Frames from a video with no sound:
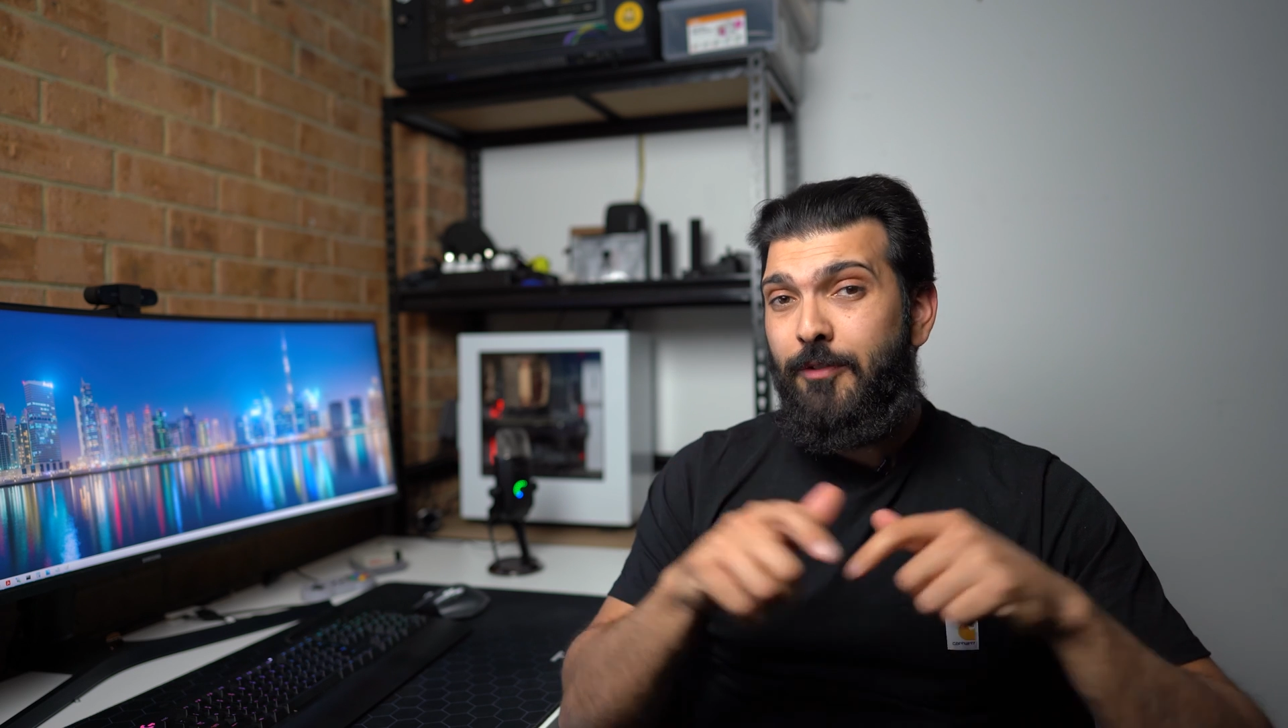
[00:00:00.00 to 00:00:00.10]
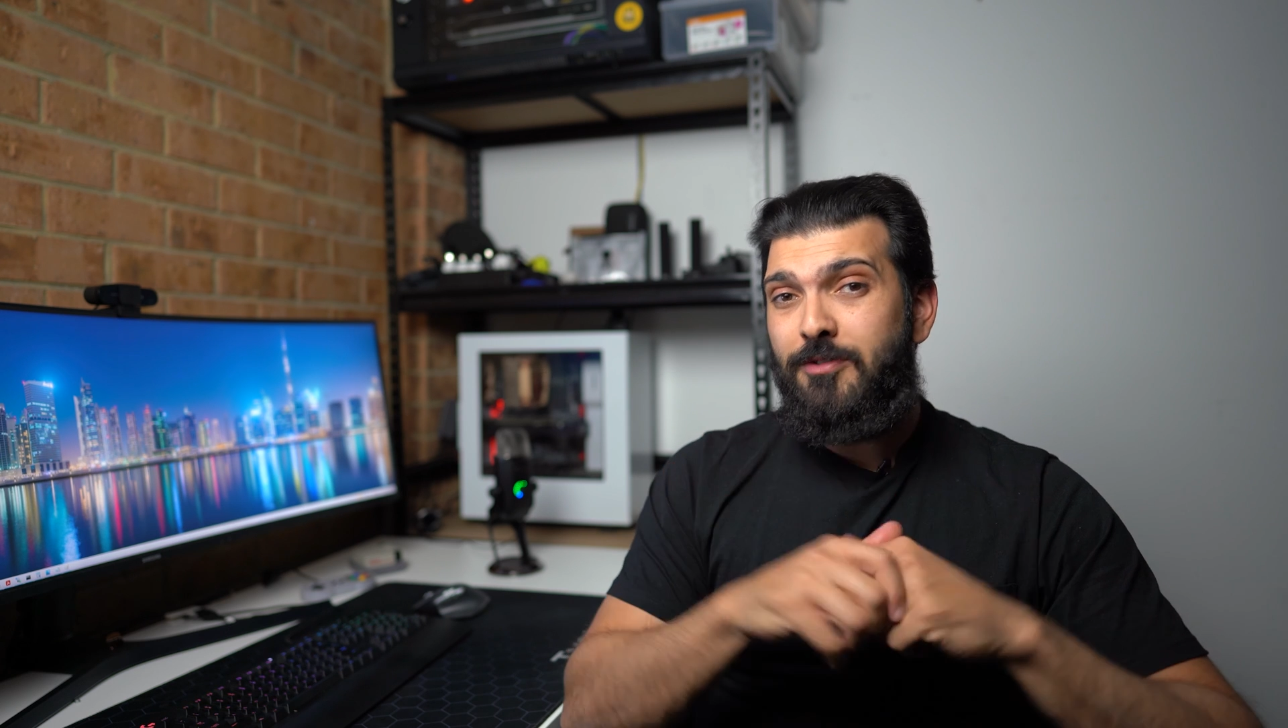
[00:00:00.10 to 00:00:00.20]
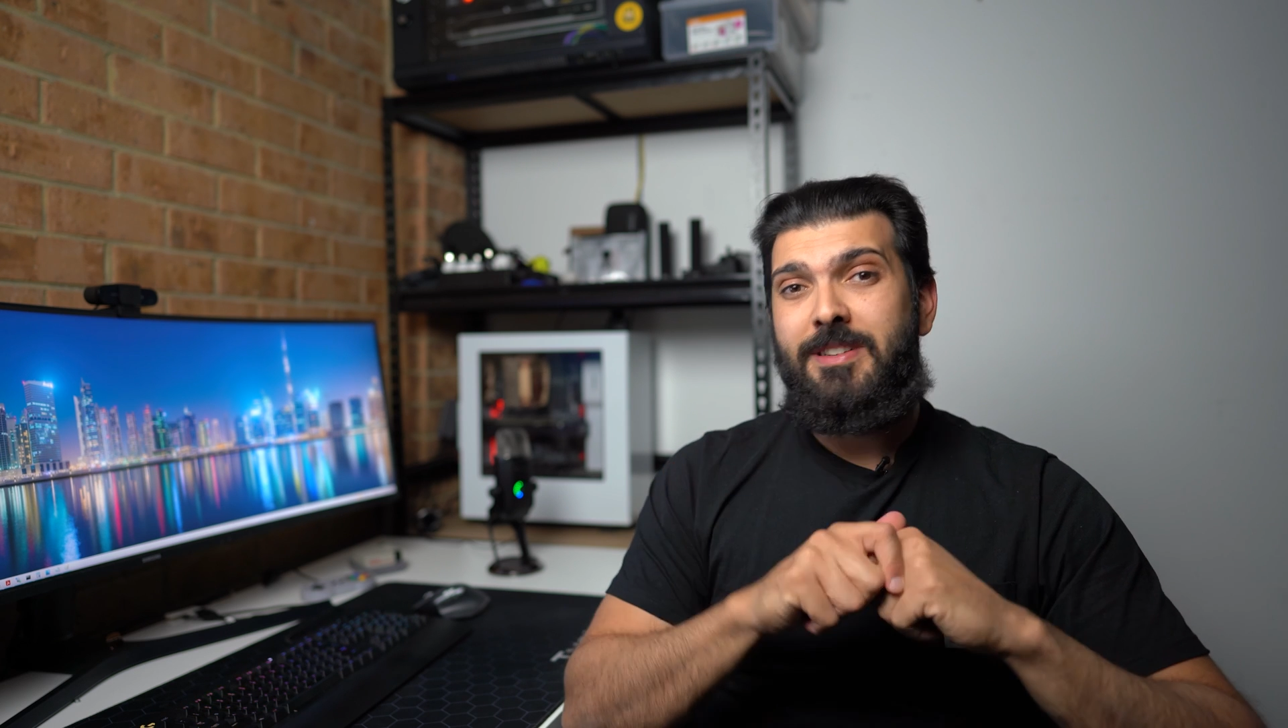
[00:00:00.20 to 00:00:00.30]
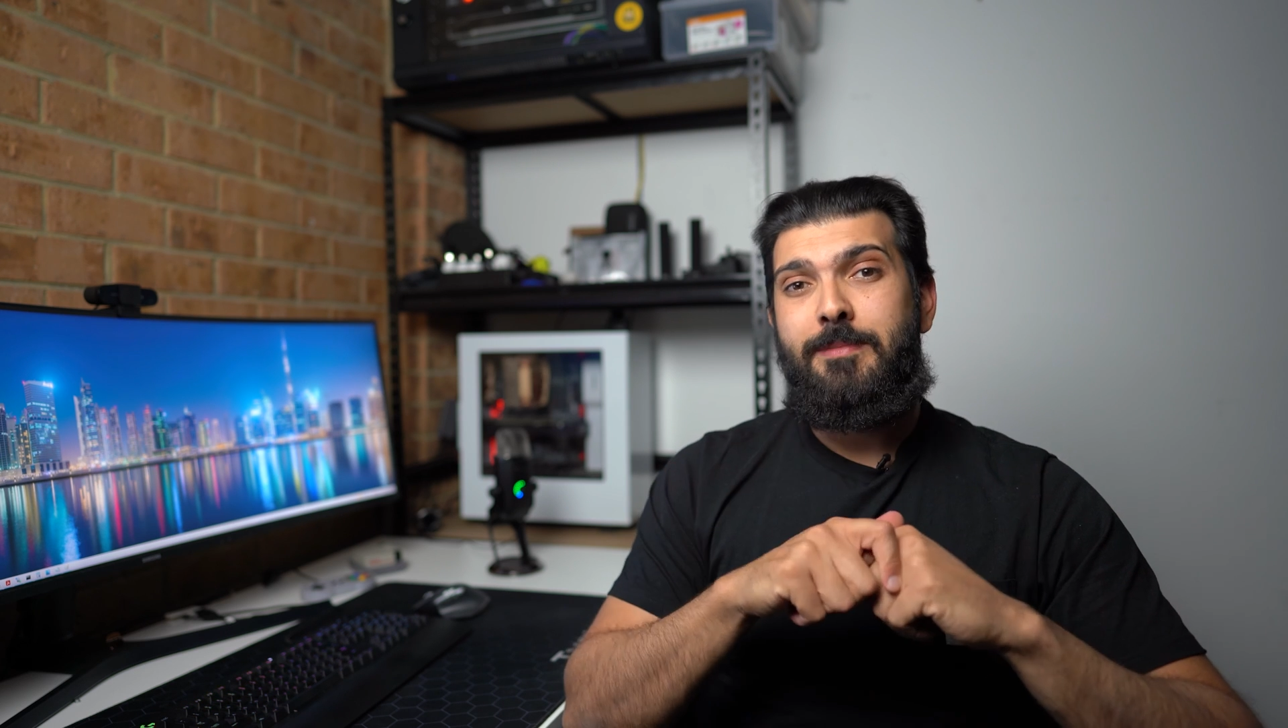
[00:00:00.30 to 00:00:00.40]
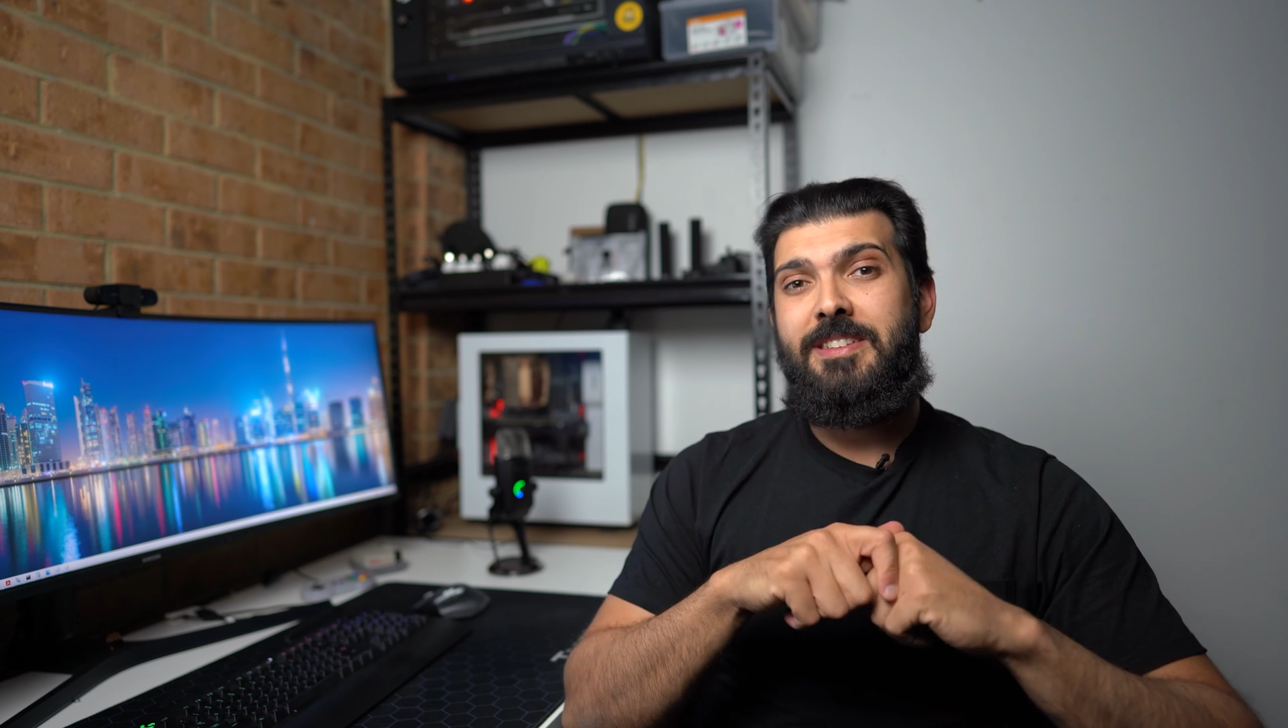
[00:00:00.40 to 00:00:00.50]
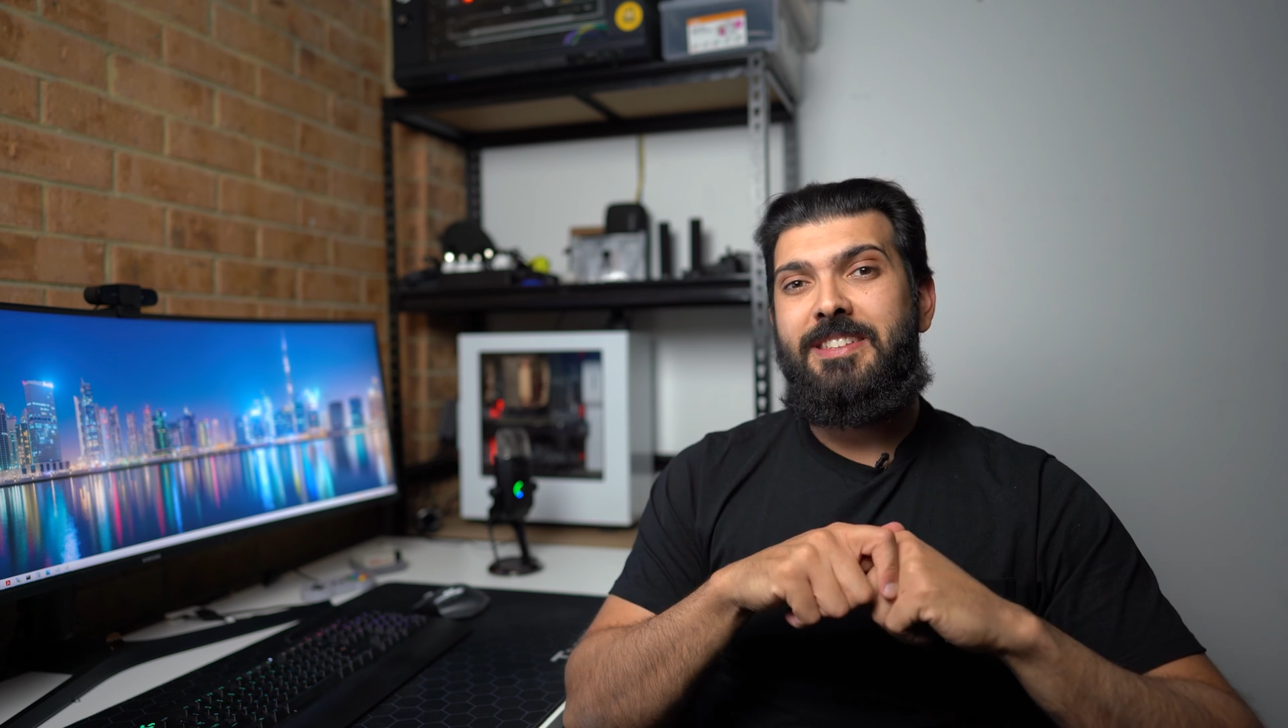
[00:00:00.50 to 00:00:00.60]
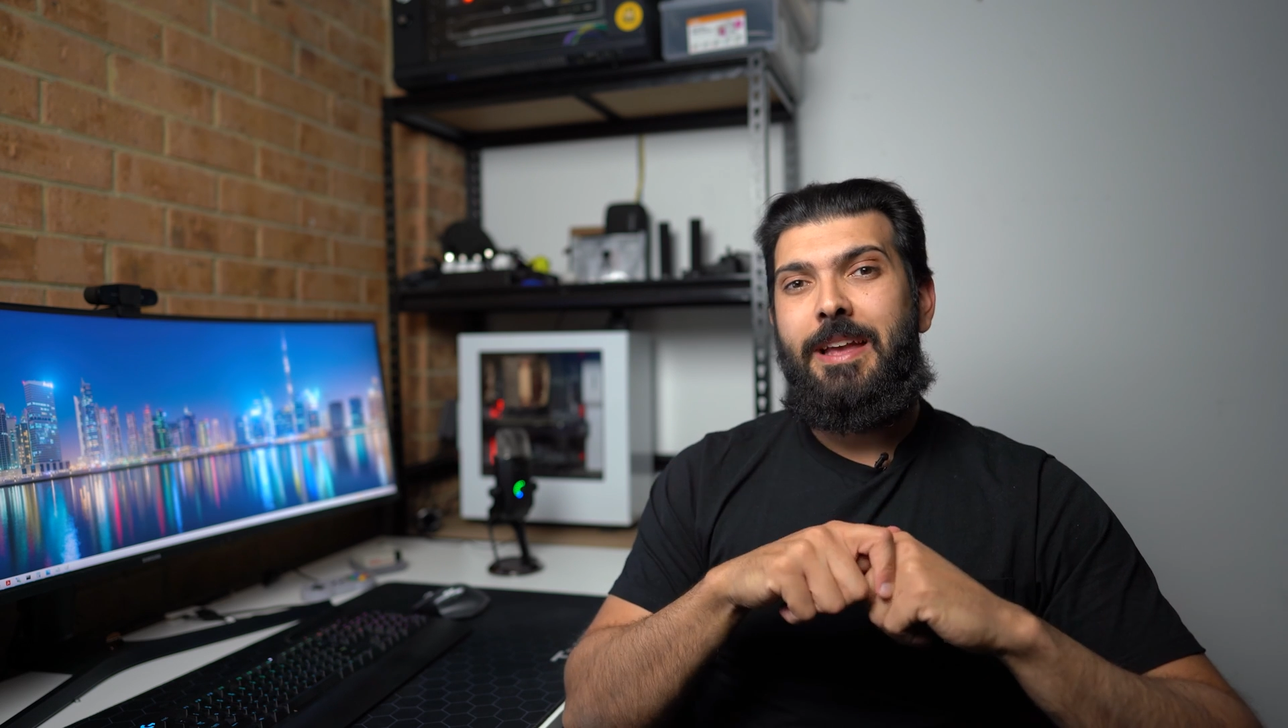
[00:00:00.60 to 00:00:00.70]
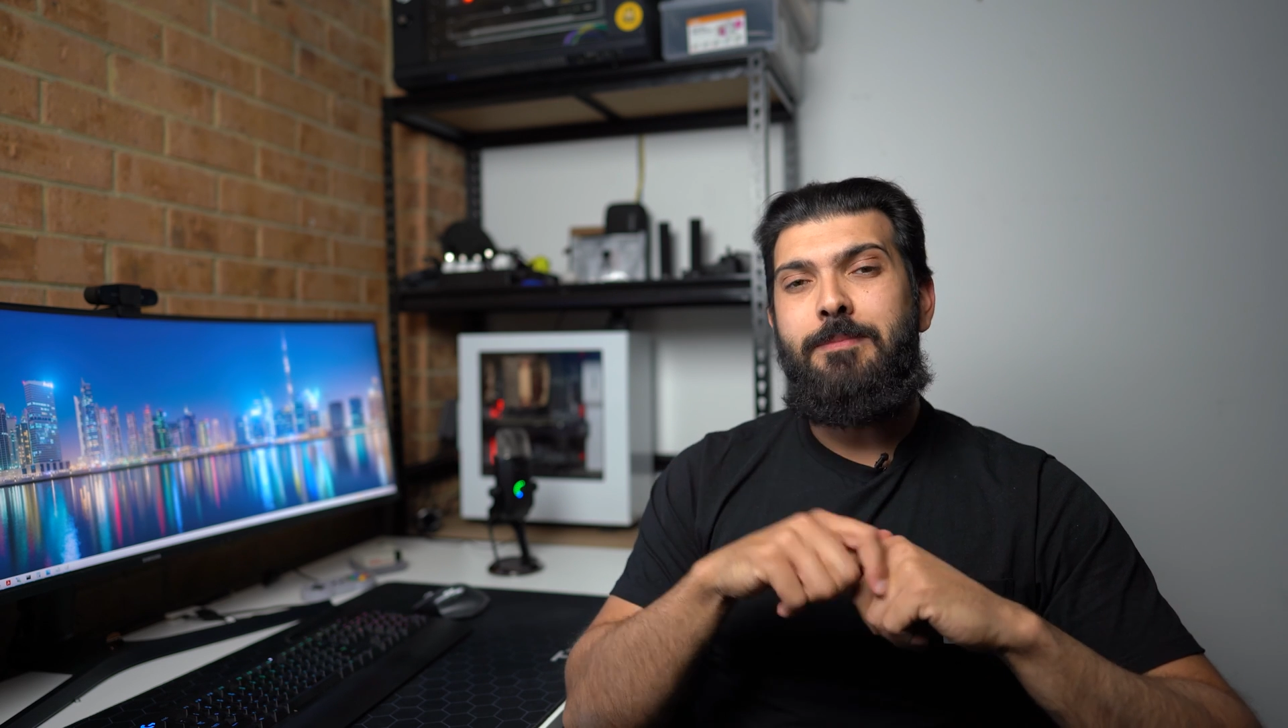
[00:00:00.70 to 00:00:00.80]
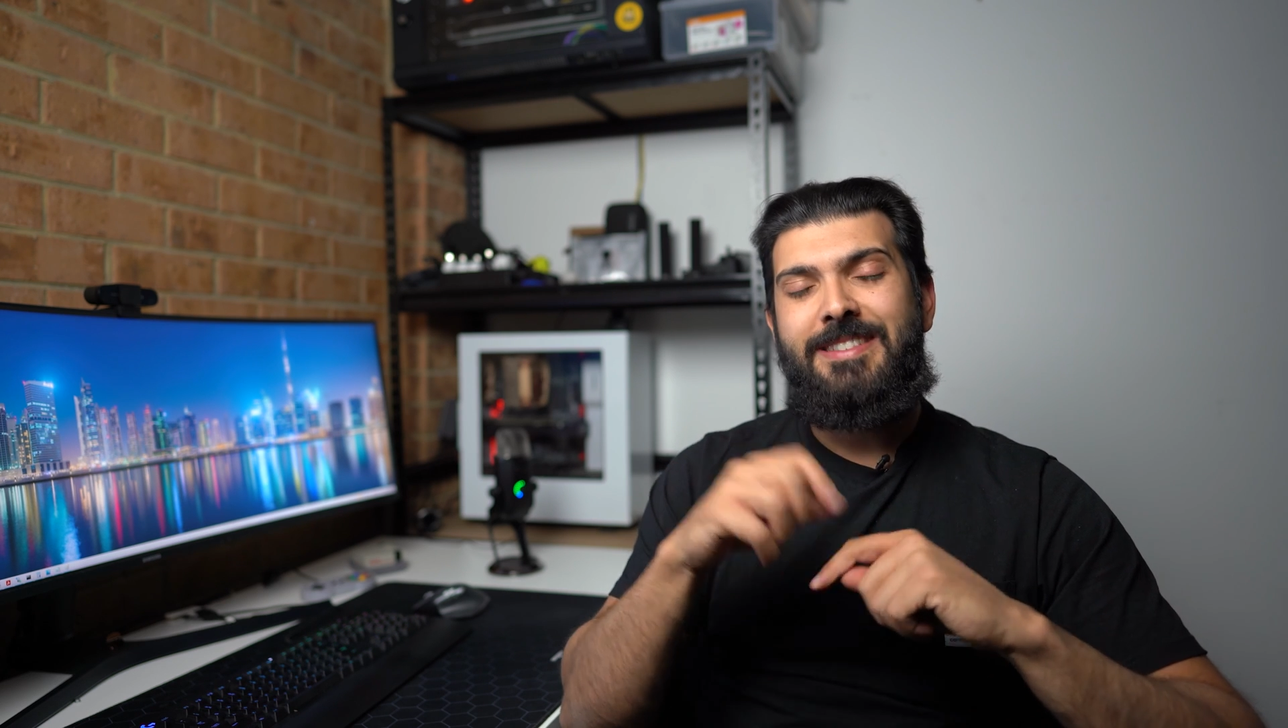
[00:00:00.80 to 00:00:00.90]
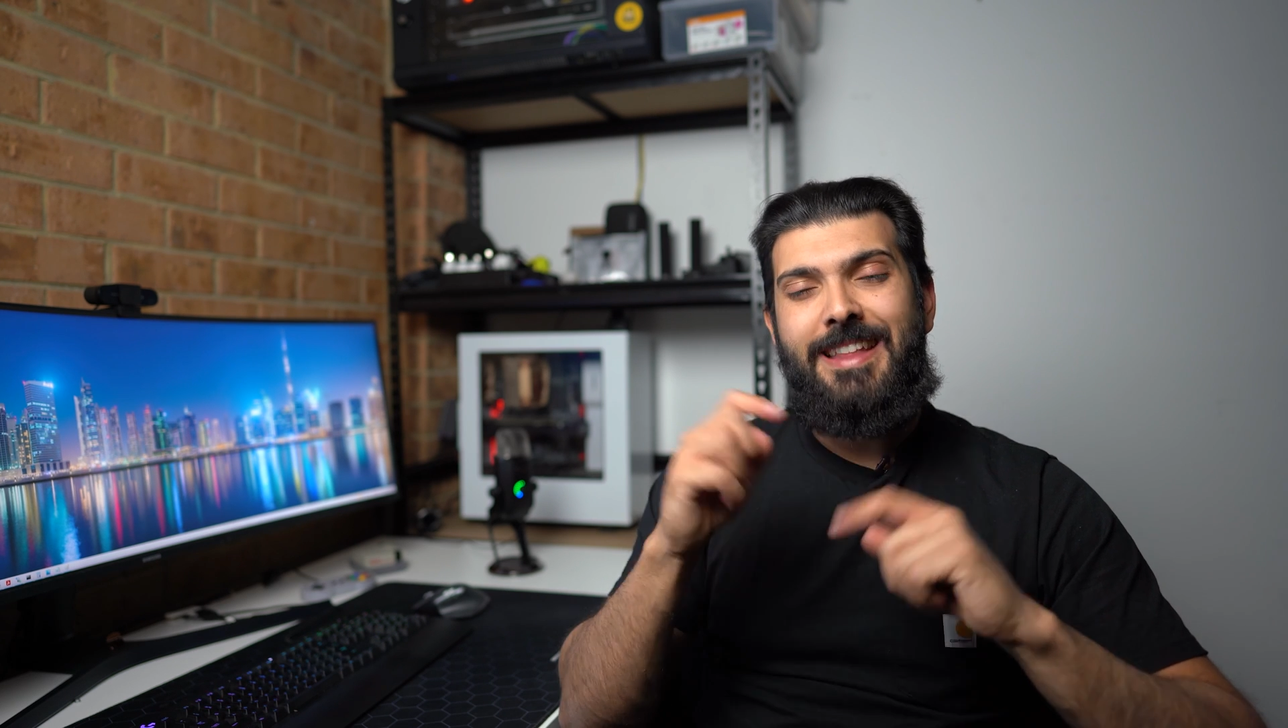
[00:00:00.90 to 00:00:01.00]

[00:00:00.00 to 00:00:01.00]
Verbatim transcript: for some exams,